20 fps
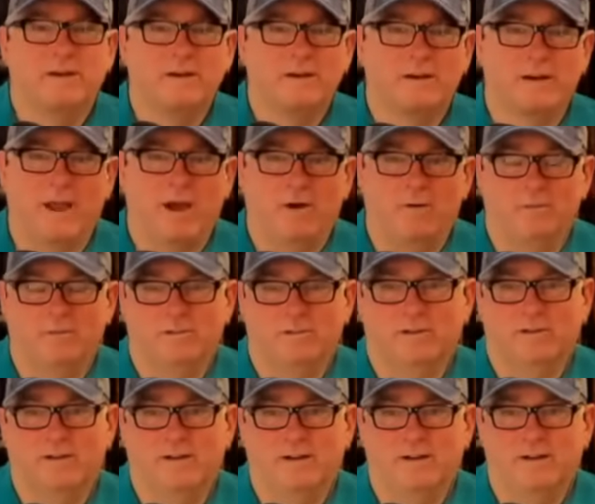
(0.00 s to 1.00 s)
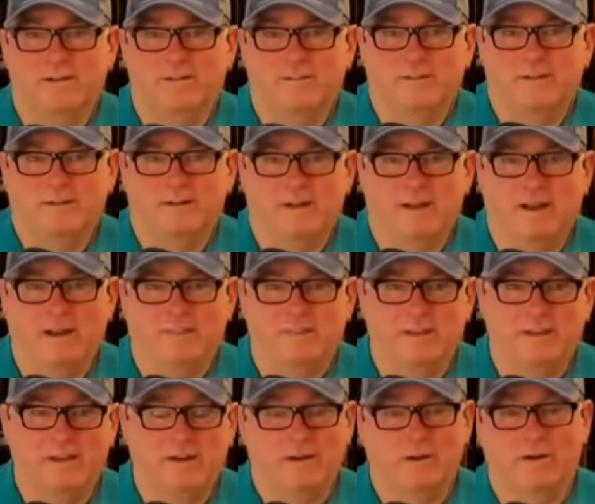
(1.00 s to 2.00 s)
Now, I
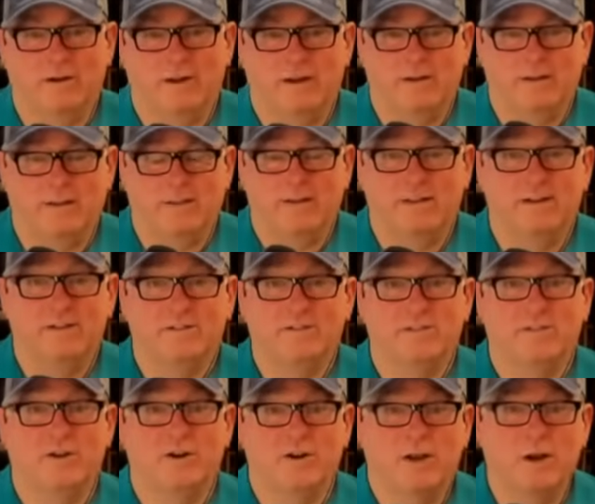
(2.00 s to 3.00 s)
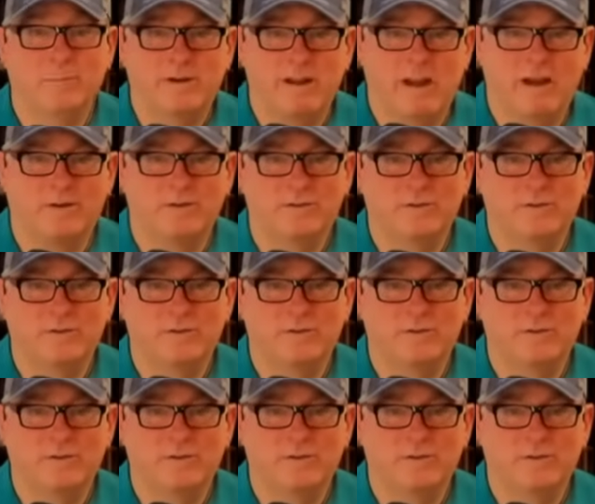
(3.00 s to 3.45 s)
think this is going to come down